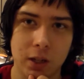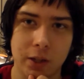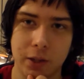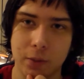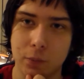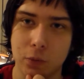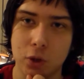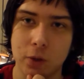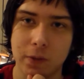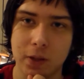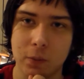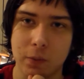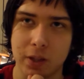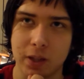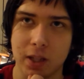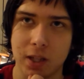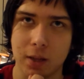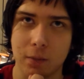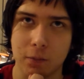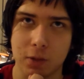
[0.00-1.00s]
the movie
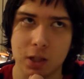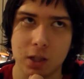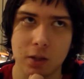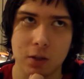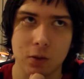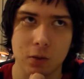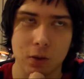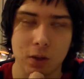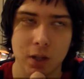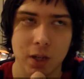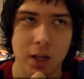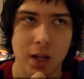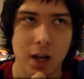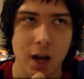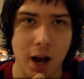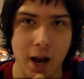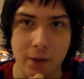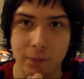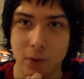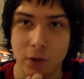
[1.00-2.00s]
with him too.
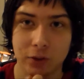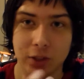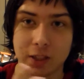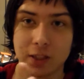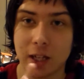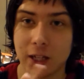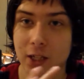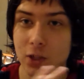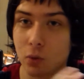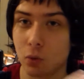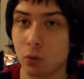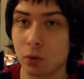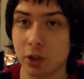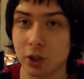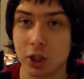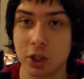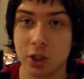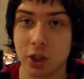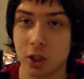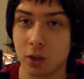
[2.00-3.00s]
I felt they got his
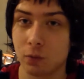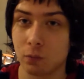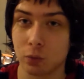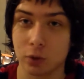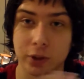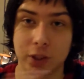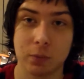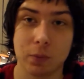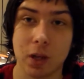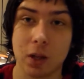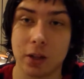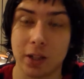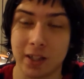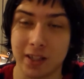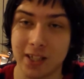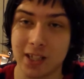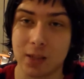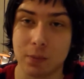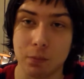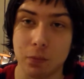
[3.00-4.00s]
origin done really well in
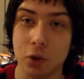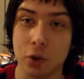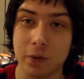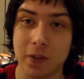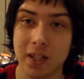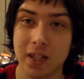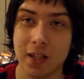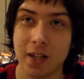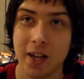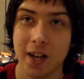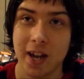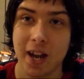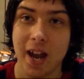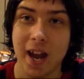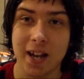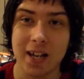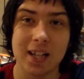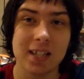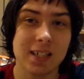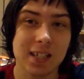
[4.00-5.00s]
this movie,
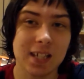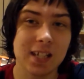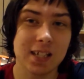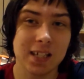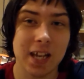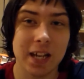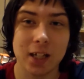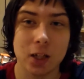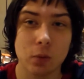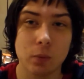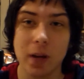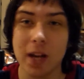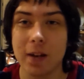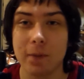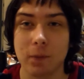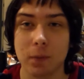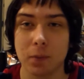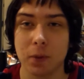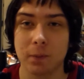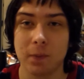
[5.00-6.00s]
and it didn't take
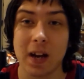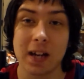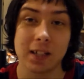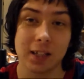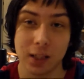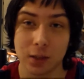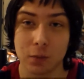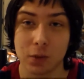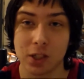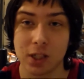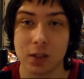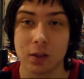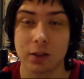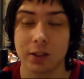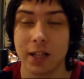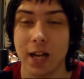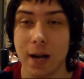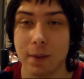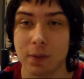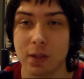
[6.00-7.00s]
away from the fact that it was still
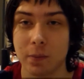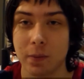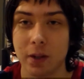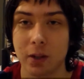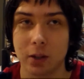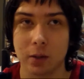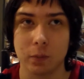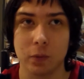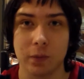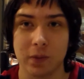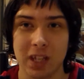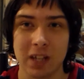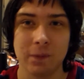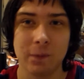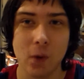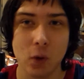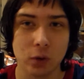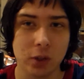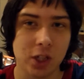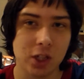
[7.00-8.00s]
a Captain America movie. They
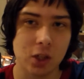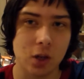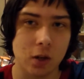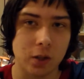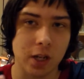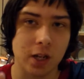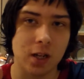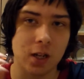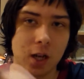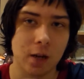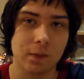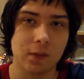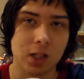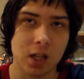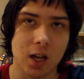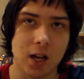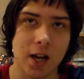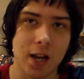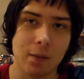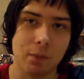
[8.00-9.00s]
focused on enough
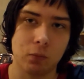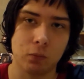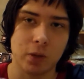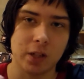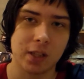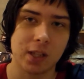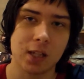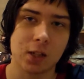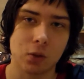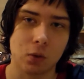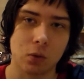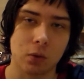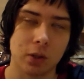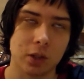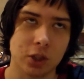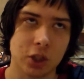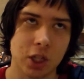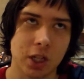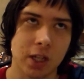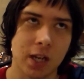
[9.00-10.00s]
time with his
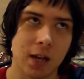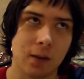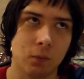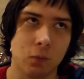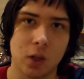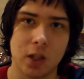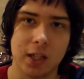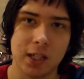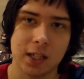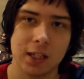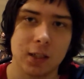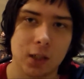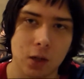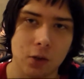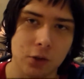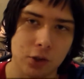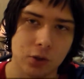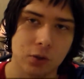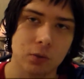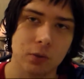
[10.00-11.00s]
origin and what he
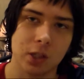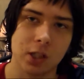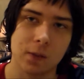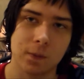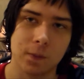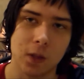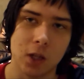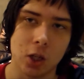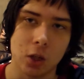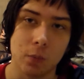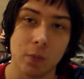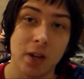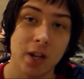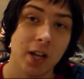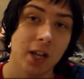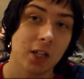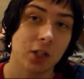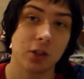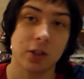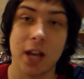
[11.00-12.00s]
goes through in this film,
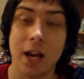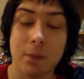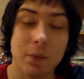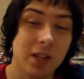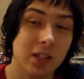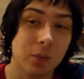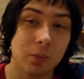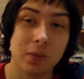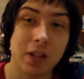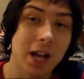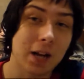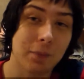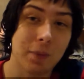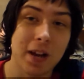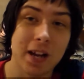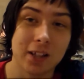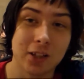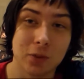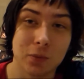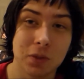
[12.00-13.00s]
so that way the Black
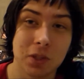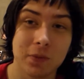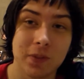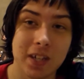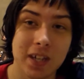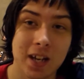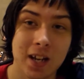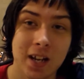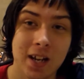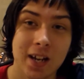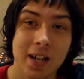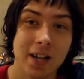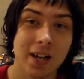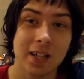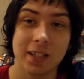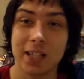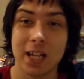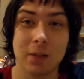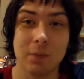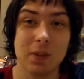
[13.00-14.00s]
Panther movie
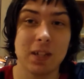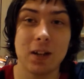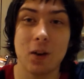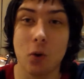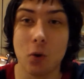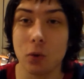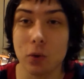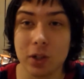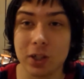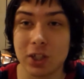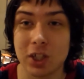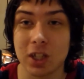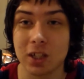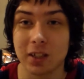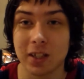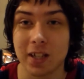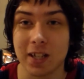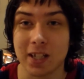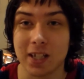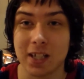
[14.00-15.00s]
can be
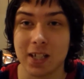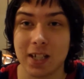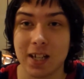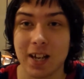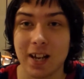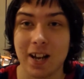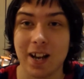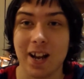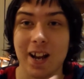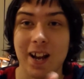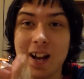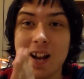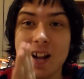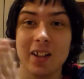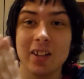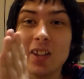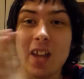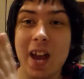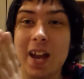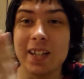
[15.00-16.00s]
originless.
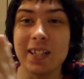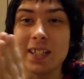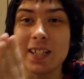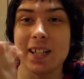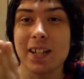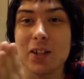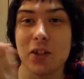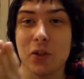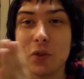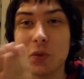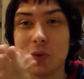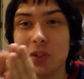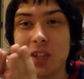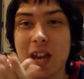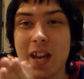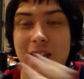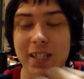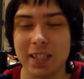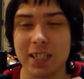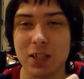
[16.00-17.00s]
Thank you
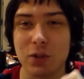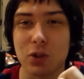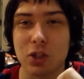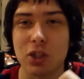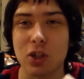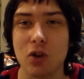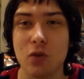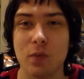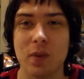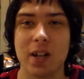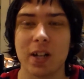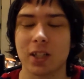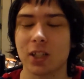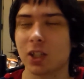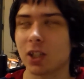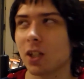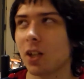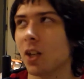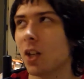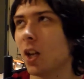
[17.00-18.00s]
so
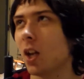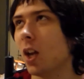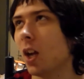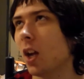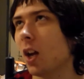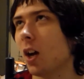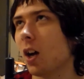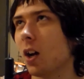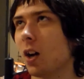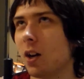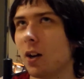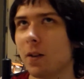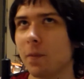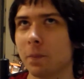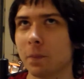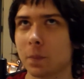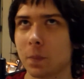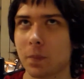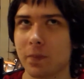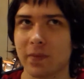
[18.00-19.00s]
much.
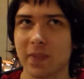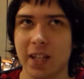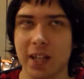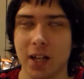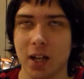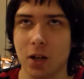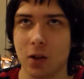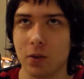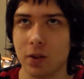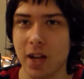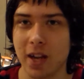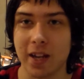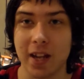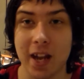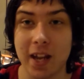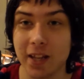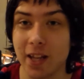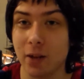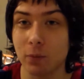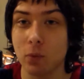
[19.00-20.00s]
You know,
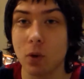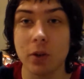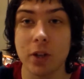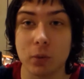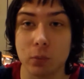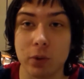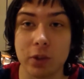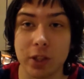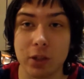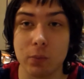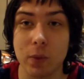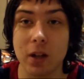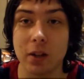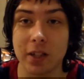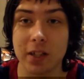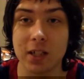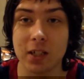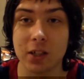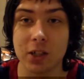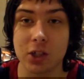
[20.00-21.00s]
and they wrote it really well
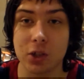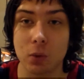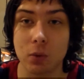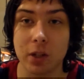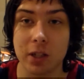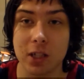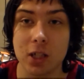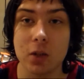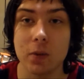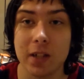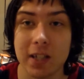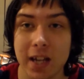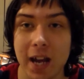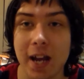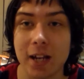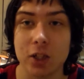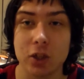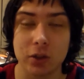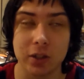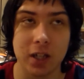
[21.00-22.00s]
into the story too. It's
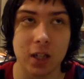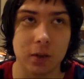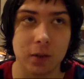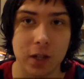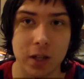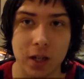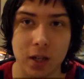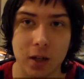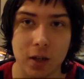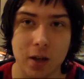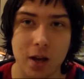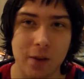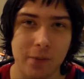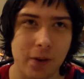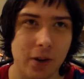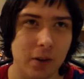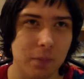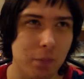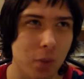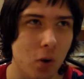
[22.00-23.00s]
actually a
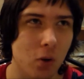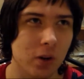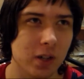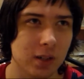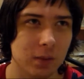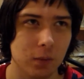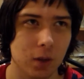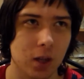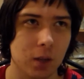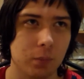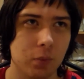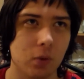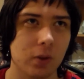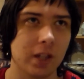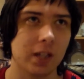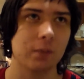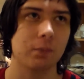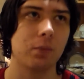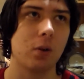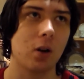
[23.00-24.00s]
very
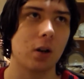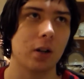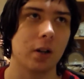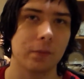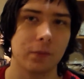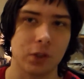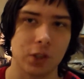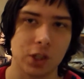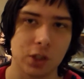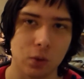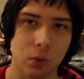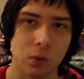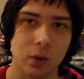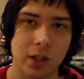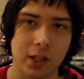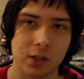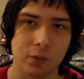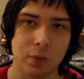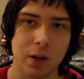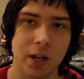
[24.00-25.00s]
poignant part of the
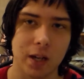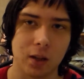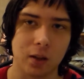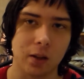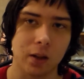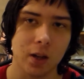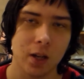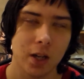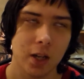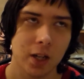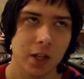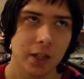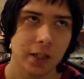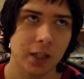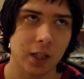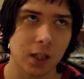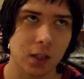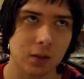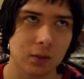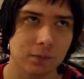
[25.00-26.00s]
story as well.
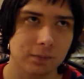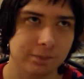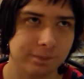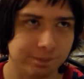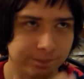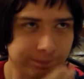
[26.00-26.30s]
You know,